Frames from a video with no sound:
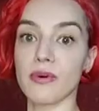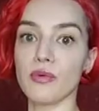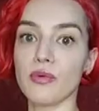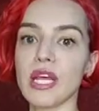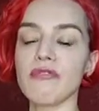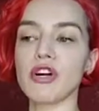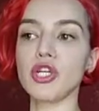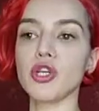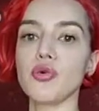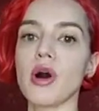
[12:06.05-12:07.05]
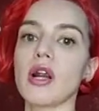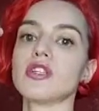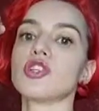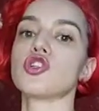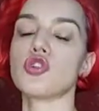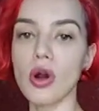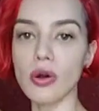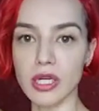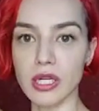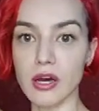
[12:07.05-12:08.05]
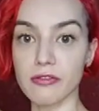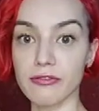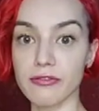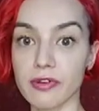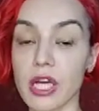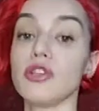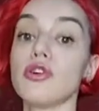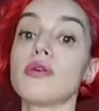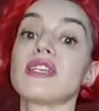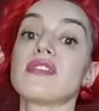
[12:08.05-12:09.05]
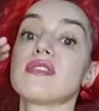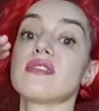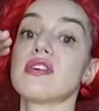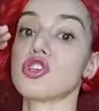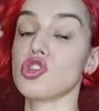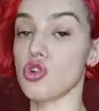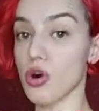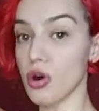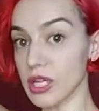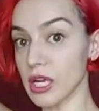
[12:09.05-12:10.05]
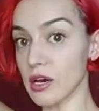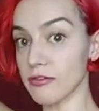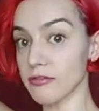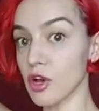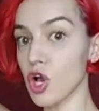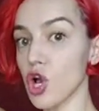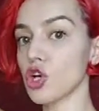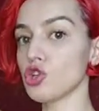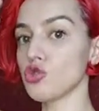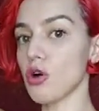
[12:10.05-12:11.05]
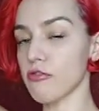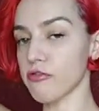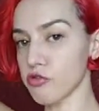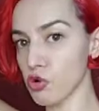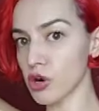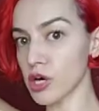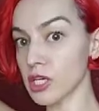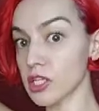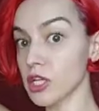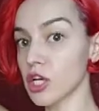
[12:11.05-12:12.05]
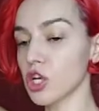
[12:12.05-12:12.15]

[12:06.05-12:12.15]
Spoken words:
Whenever you are strong enough and your muscles are strong enough to afford